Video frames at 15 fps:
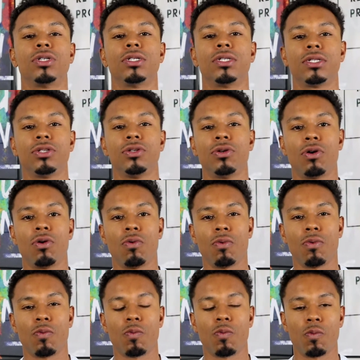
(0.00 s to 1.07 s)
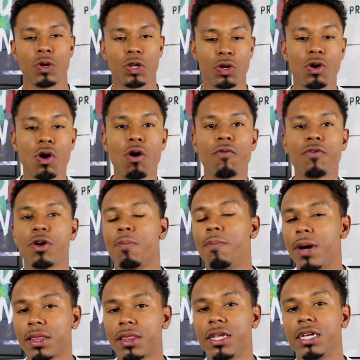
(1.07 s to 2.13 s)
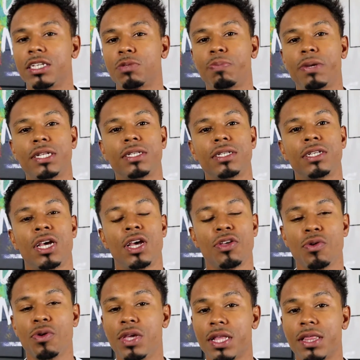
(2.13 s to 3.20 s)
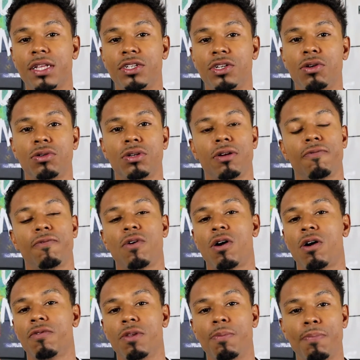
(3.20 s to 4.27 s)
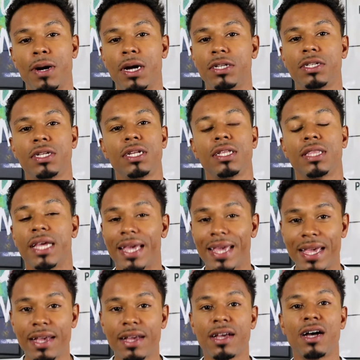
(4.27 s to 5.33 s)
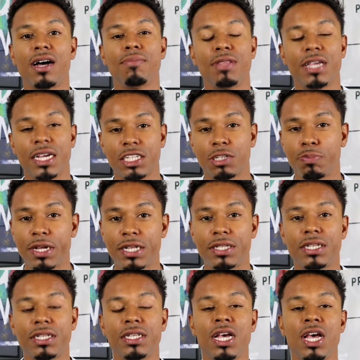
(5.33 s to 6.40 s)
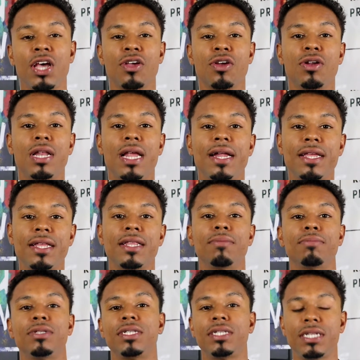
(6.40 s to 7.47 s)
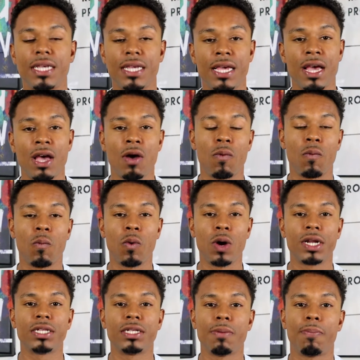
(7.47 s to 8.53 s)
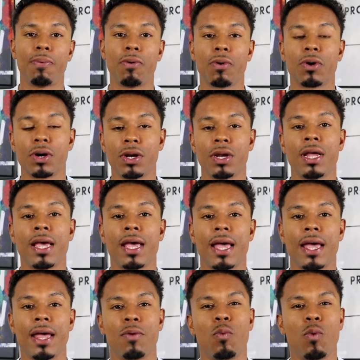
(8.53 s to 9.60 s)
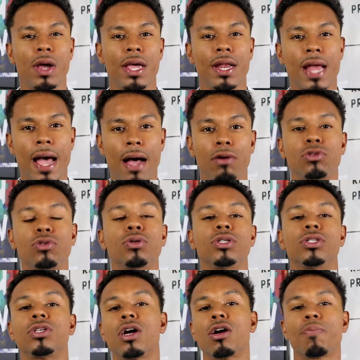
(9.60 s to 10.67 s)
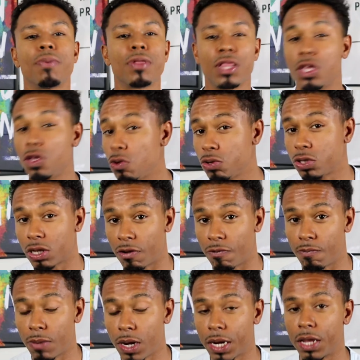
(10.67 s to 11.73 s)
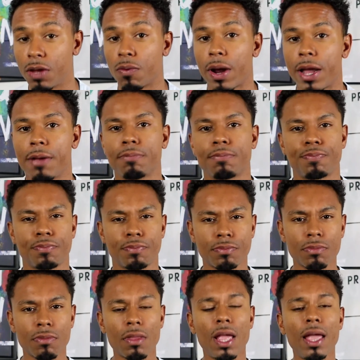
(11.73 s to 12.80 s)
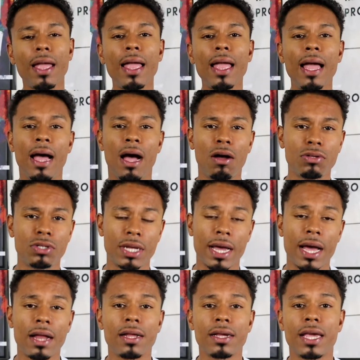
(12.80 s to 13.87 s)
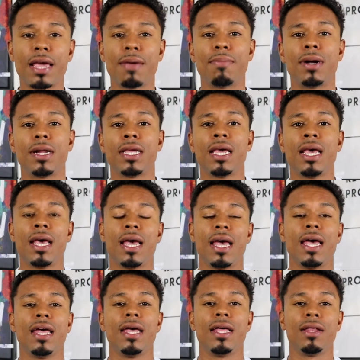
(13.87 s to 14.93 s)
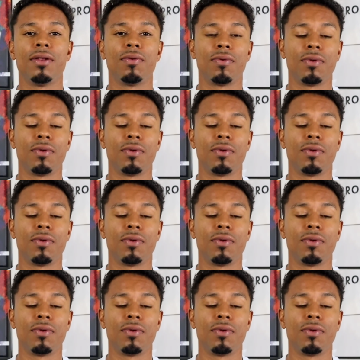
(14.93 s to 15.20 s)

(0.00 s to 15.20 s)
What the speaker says: is, when you go over your monthly expenses, you get the children involved, the budgeting, the income, the expenses. You're letting them see what is important and how to interpret the use of money, right? How to allocate money. And